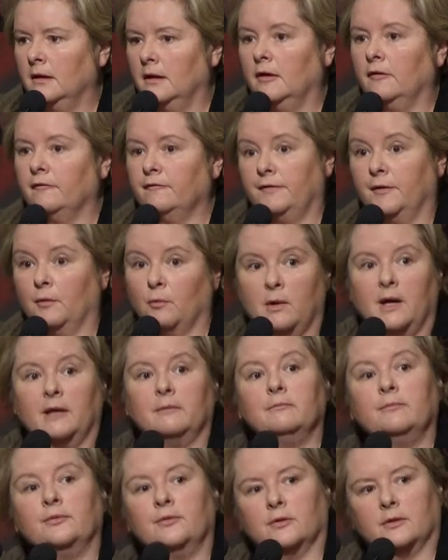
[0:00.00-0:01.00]
of the
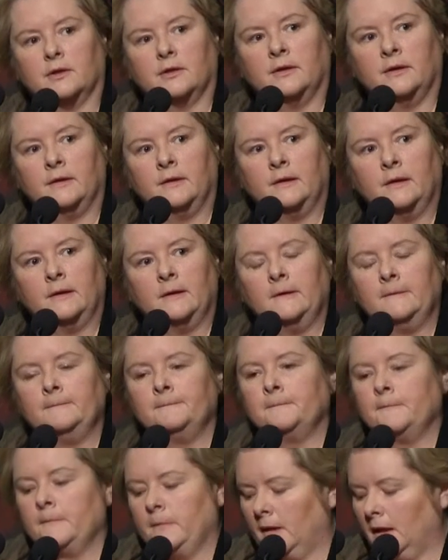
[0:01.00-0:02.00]
one book.
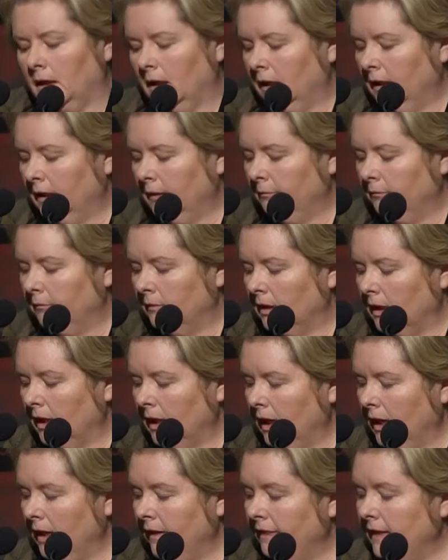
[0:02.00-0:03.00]
And
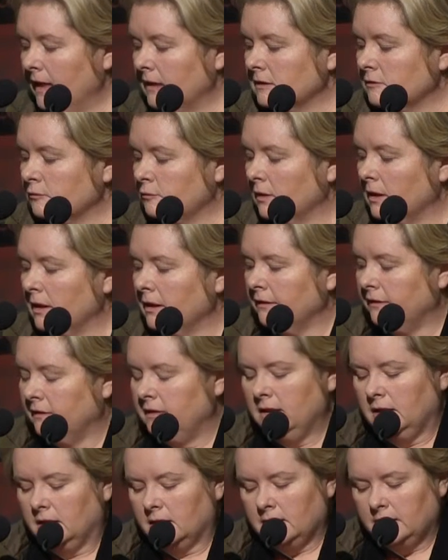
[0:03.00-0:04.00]
that's why I
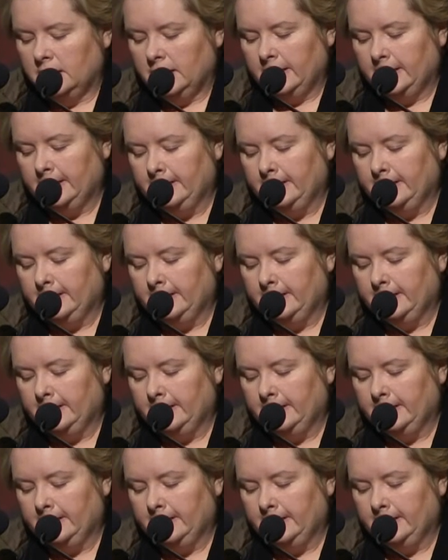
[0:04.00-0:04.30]
think